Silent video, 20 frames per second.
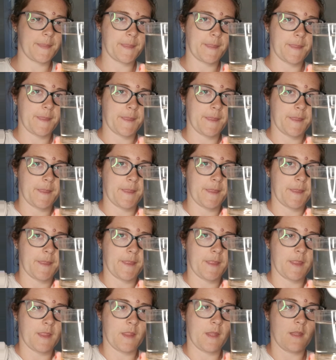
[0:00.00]

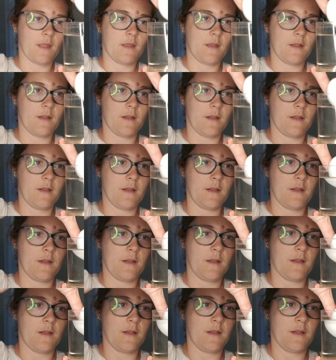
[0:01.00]

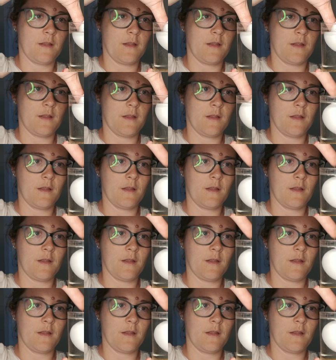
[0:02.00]
Nothing is said.